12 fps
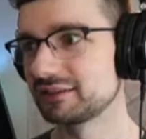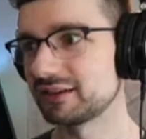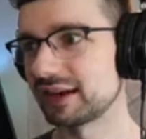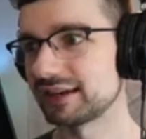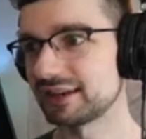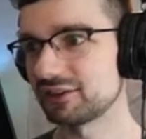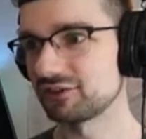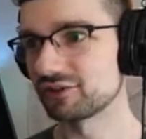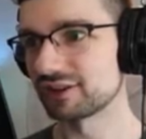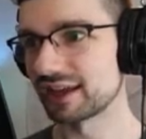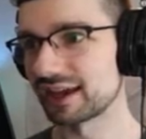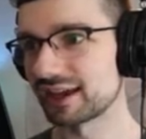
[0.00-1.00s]
I ain't your
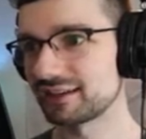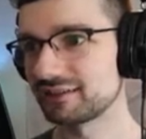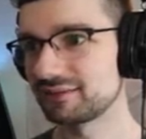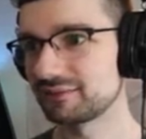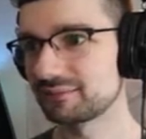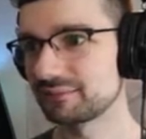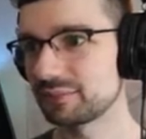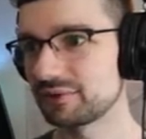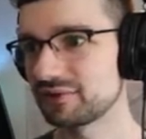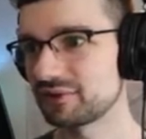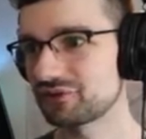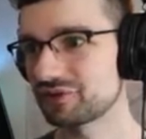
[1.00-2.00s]
dad
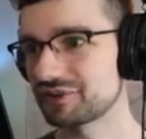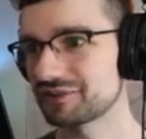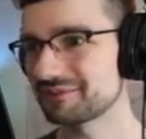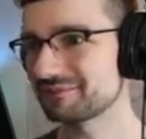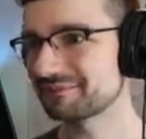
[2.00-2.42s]
position.